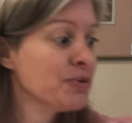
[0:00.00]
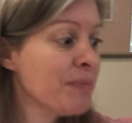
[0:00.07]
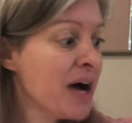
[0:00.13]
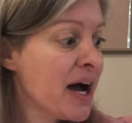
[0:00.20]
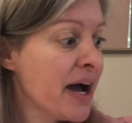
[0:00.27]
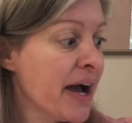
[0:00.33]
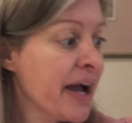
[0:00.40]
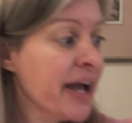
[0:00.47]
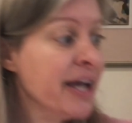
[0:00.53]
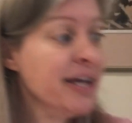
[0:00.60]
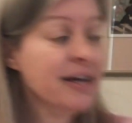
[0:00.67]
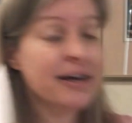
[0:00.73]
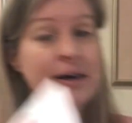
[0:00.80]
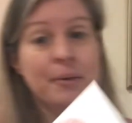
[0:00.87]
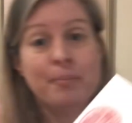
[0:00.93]
my
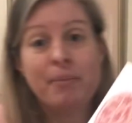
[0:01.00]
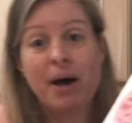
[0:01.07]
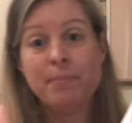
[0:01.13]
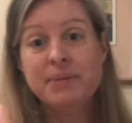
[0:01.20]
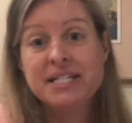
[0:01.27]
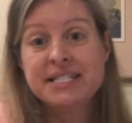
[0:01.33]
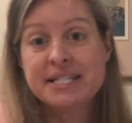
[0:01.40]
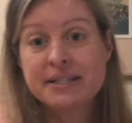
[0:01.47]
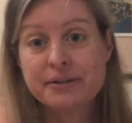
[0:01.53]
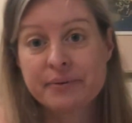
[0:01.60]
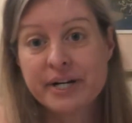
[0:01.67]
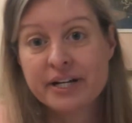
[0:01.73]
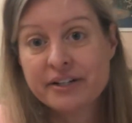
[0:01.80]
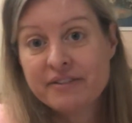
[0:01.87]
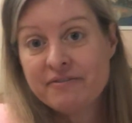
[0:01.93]
Puppies in the
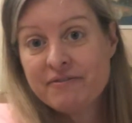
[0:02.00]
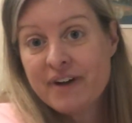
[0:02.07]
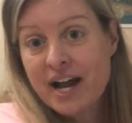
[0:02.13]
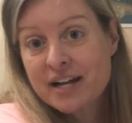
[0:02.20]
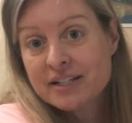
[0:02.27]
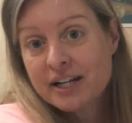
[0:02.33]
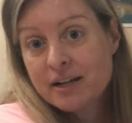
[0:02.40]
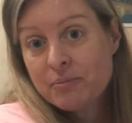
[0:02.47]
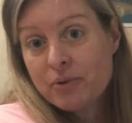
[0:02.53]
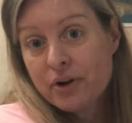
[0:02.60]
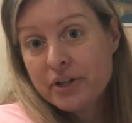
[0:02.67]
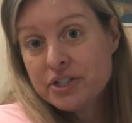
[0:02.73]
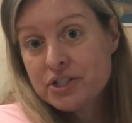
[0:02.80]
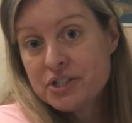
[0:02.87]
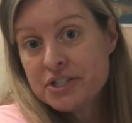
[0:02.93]
Round. In fact, I can
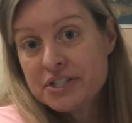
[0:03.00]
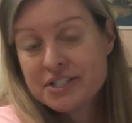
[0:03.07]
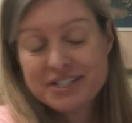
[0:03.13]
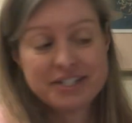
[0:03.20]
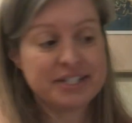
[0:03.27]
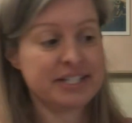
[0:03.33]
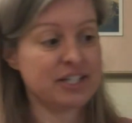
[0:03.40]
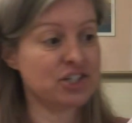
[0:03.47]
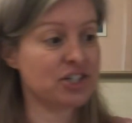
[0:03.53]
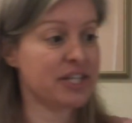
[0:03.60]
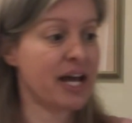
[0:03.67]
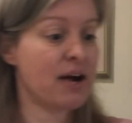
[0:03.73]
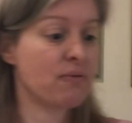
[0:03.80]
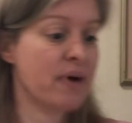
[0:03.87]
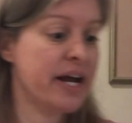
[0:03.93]
probably just stitch
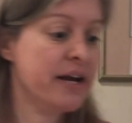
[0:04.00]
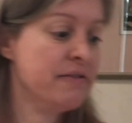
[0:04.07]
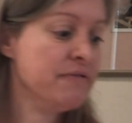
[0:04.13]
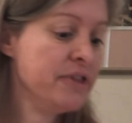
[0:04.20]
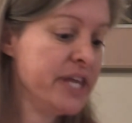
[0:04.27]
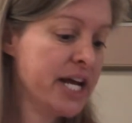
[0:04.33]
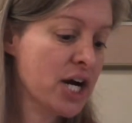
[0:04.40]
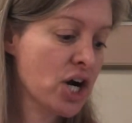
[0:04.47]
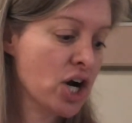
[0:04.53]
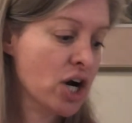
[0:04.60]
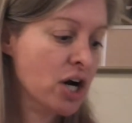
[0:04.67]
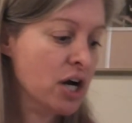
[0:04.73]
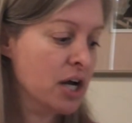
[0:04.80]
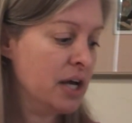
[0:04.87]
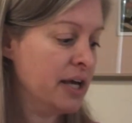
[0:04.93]
that right over there.
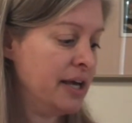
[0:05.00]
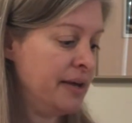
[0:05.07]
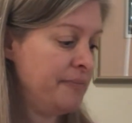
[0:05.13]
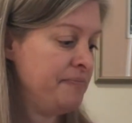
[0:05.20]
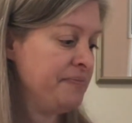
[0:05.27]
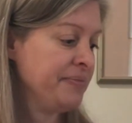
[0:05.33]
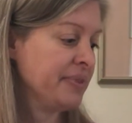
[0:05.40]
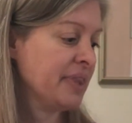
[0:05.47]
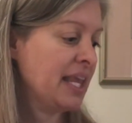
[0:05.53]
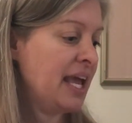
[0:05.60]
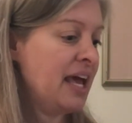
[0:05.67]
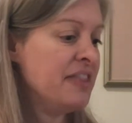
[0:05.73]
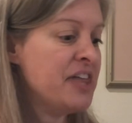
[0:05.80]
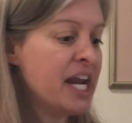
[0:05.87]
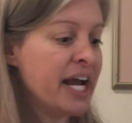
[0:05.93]

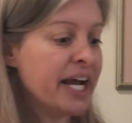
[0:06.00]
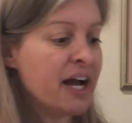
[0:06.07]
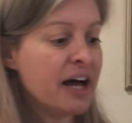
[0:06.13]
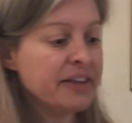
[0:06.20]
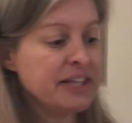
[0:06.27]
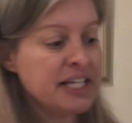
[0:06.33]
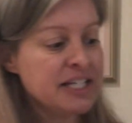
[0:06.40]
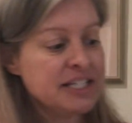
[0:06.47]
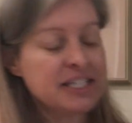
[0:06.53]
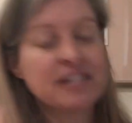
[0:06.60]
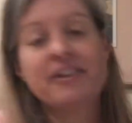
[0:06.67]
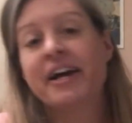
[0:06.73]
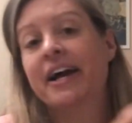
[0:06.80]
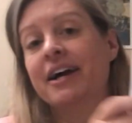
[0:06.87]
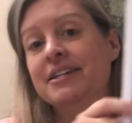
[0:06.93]
Then I got these,
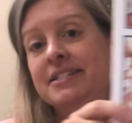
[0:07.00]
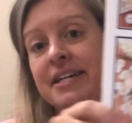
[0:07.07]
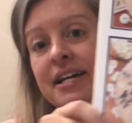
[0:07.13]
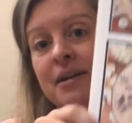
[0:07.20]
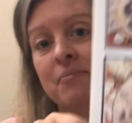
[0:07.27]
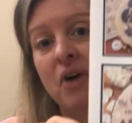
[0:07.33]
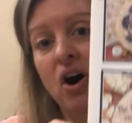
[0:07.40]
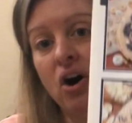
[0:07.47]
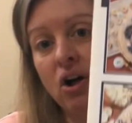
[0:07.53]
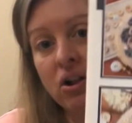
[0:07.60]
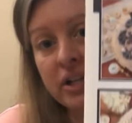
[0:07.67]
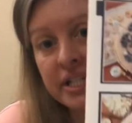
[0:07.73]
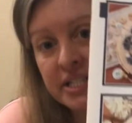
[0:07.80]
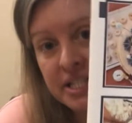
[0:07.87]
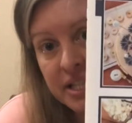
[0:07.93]
like I said, I'm all
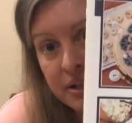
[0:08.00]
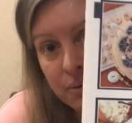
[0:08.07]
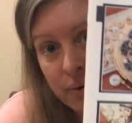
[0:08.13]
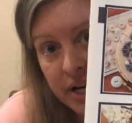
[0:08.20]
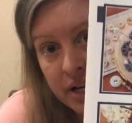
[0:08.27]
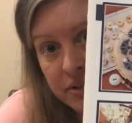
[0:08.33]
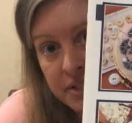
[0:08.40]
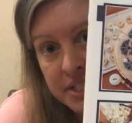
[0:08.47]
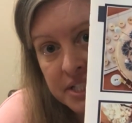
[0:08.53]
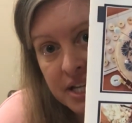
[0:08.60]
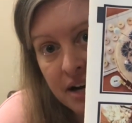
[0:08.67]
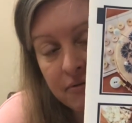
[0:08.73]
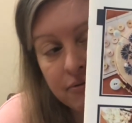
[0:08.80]
into the round stuff